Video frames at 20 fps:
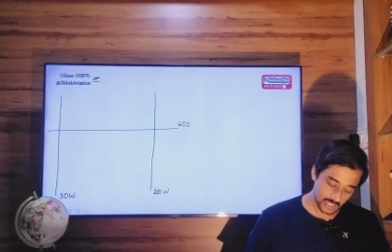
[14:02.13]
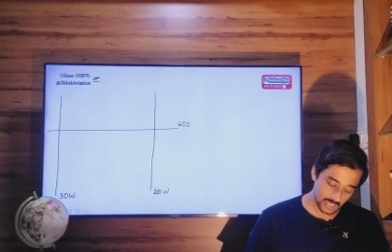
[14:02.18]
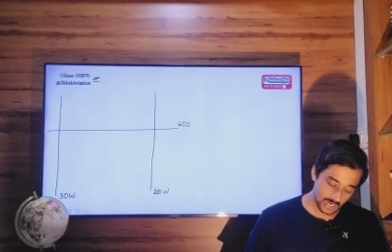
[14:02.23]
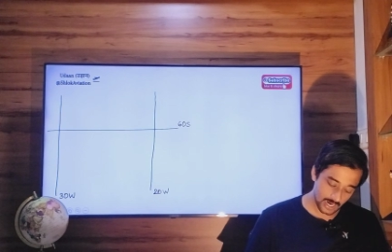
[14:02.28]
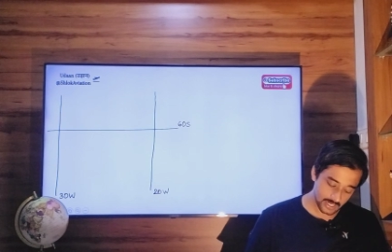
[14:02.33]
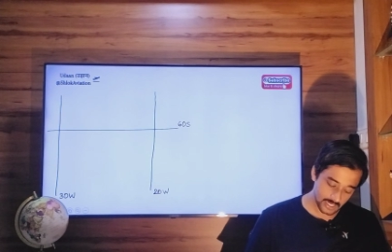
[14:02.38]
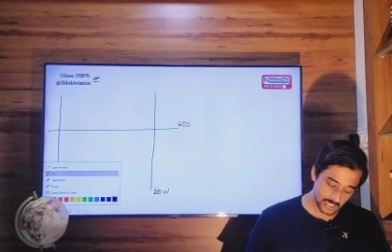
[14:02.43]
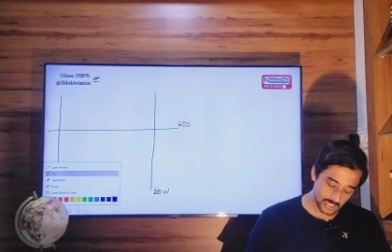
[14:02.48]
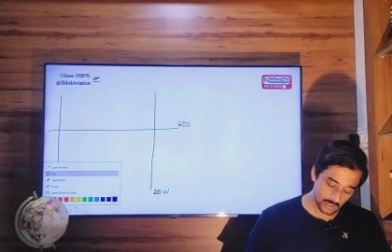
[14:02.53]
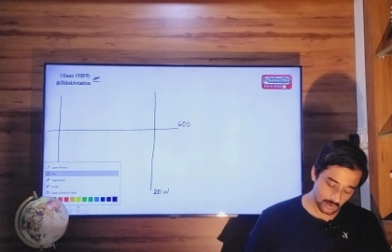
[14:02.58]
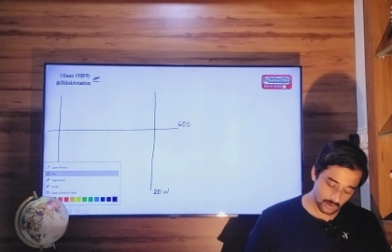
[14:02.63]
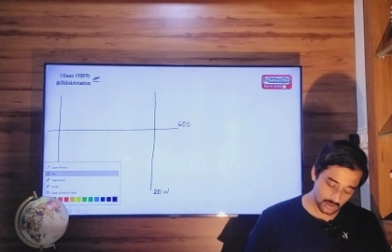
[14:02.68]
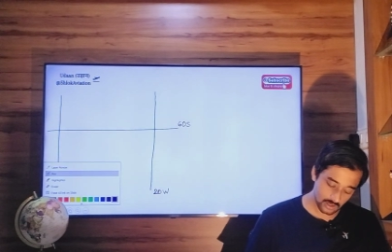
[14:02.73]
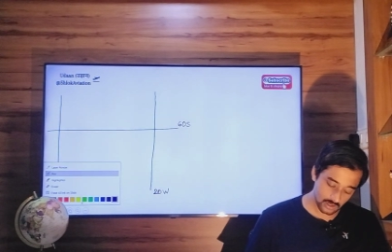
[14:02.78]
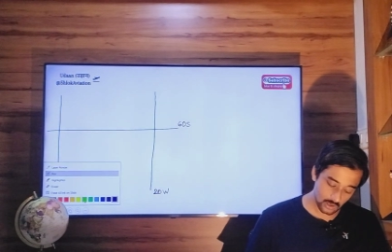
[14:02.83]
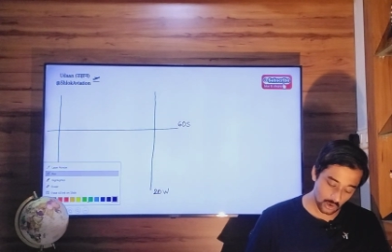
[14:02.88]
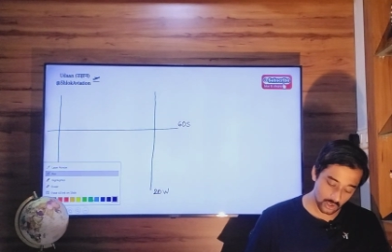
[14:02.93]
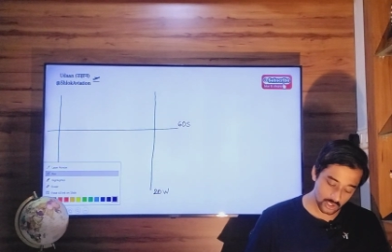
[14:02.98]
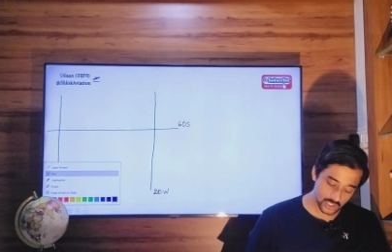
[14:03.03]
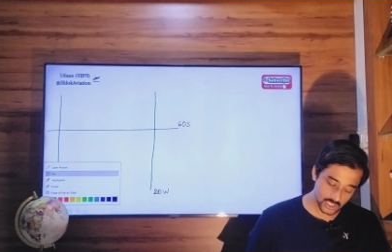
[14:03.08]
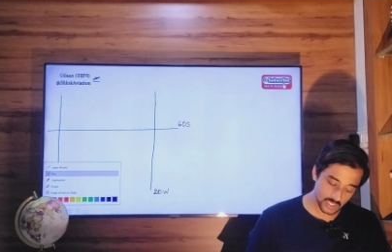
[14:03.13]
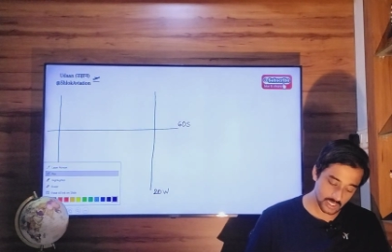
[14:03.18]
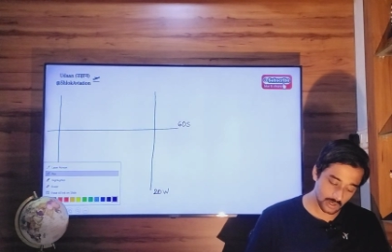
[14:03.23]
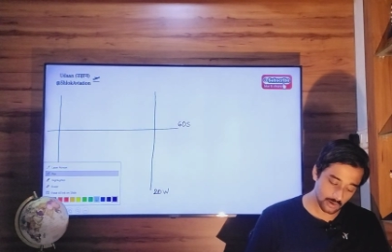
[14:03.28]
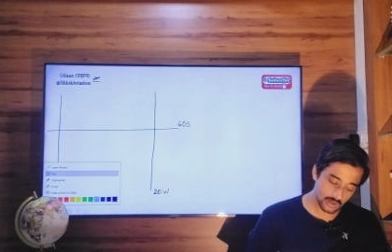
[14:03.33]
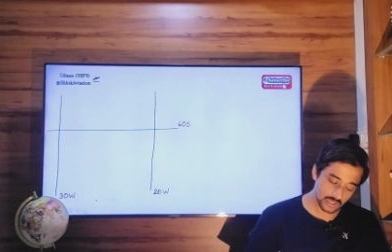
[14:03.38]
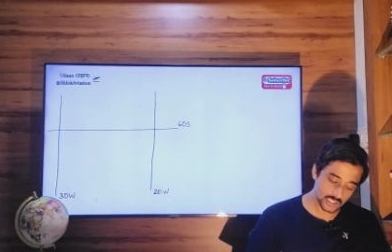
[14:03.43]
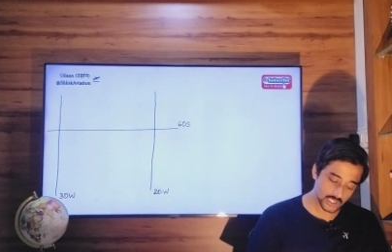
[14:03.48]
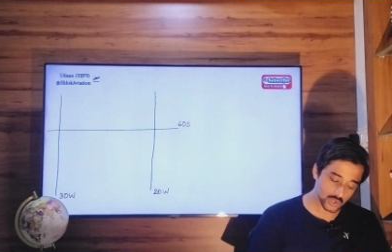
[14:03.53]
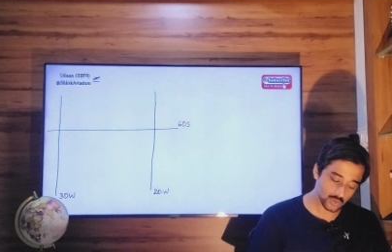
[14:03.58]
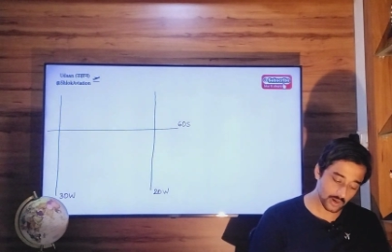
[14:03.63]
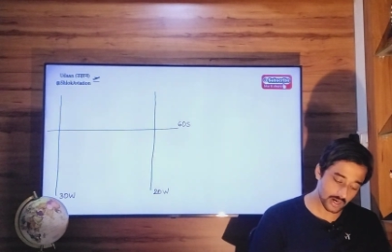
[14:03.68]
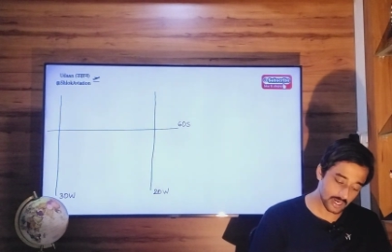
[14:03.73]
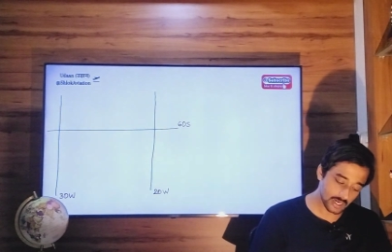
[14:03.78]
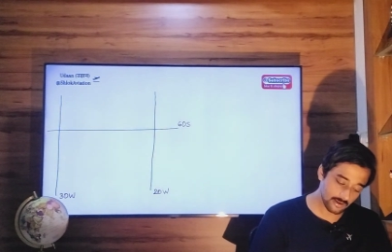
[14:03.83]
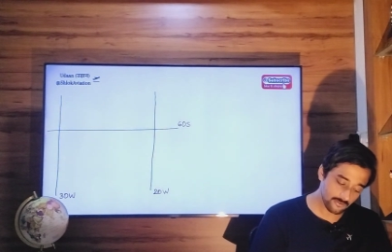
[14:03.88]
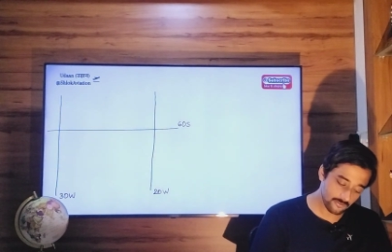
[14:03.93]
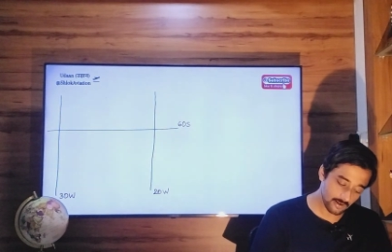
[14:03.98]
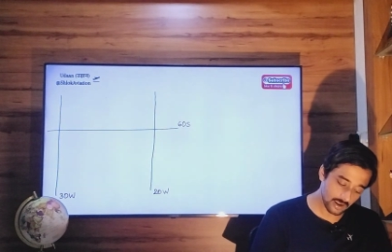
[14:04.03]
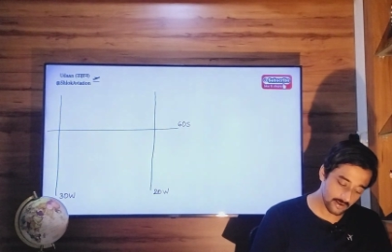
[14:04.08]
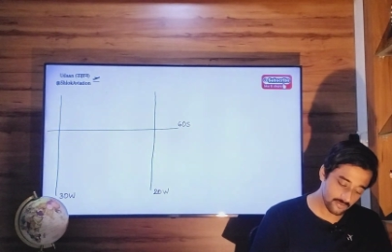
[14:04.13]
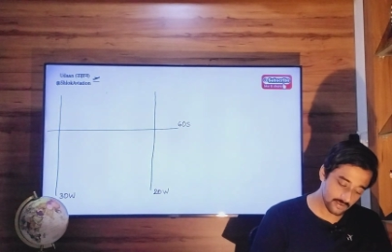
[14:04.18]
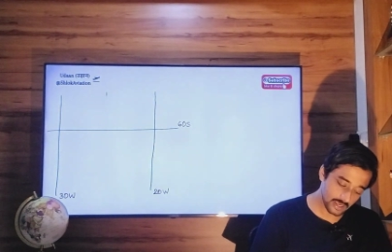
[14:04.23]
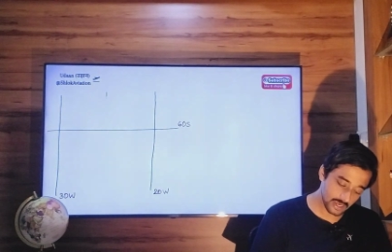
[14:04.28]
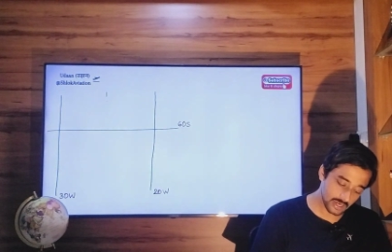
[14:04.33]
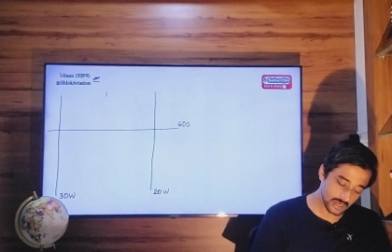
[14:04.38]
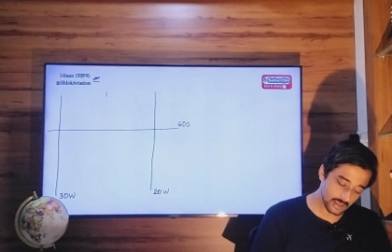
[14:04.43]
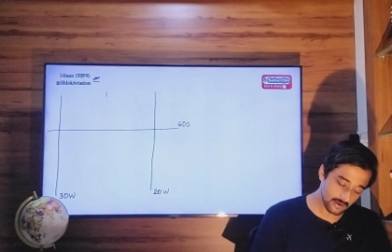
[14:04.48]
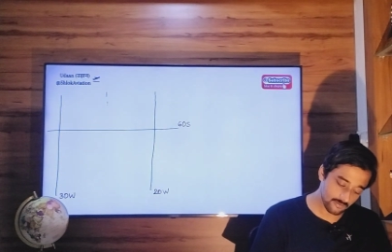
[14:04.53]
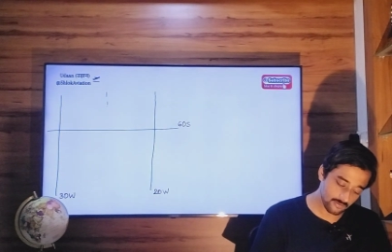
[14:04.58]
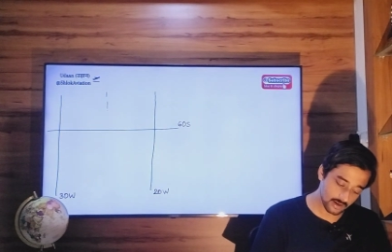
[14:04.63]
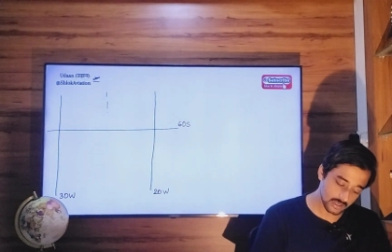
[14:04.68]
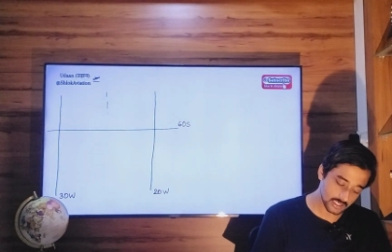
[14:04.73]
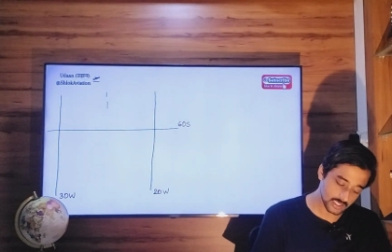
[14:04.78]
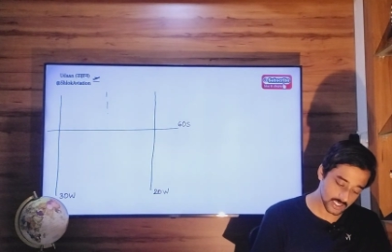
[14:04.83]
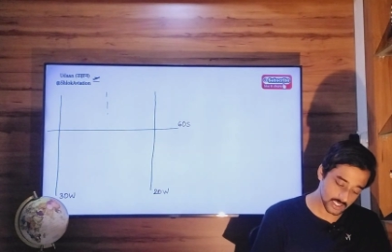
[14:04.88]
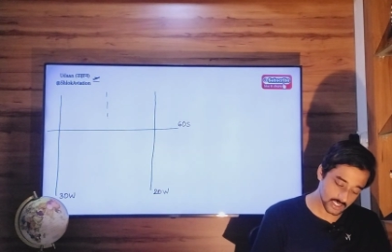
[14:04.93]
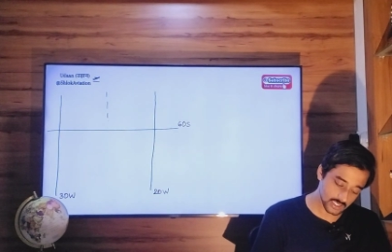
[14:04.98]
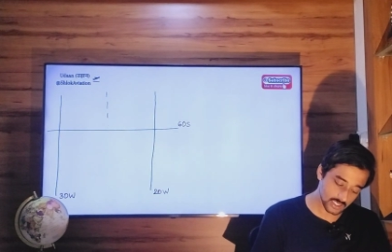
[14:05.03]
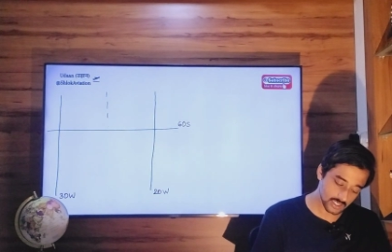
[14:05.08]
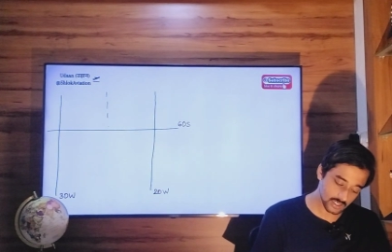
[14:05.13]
latitude, longitude is 25 degree west.